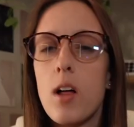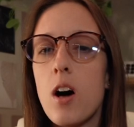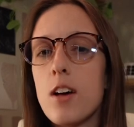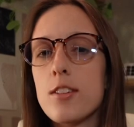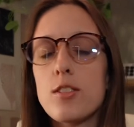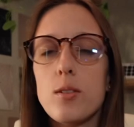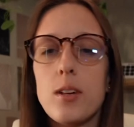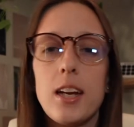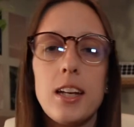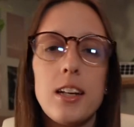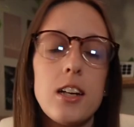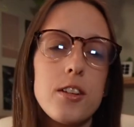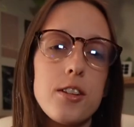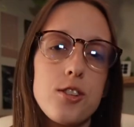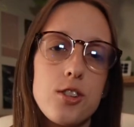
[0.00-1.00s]
also getting
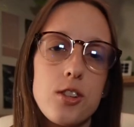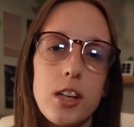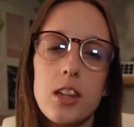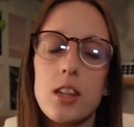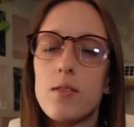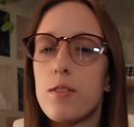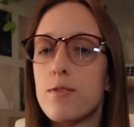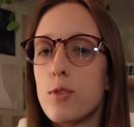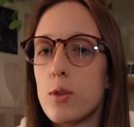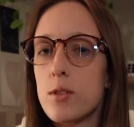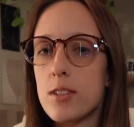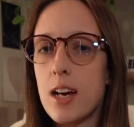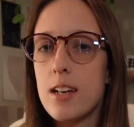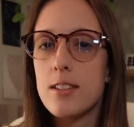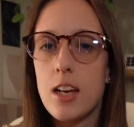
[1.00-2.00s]
near the strength of a
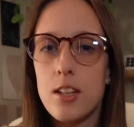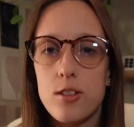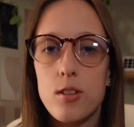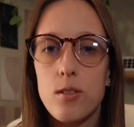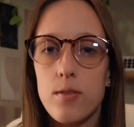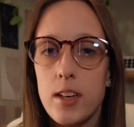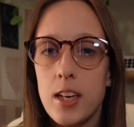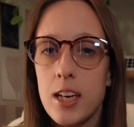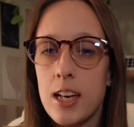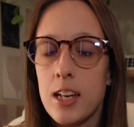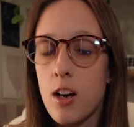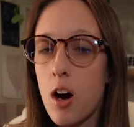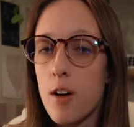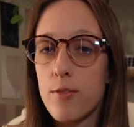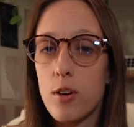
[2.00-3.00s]
full-size SUV and
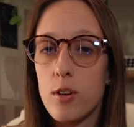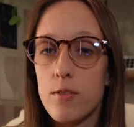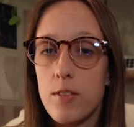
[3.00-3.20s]
off-road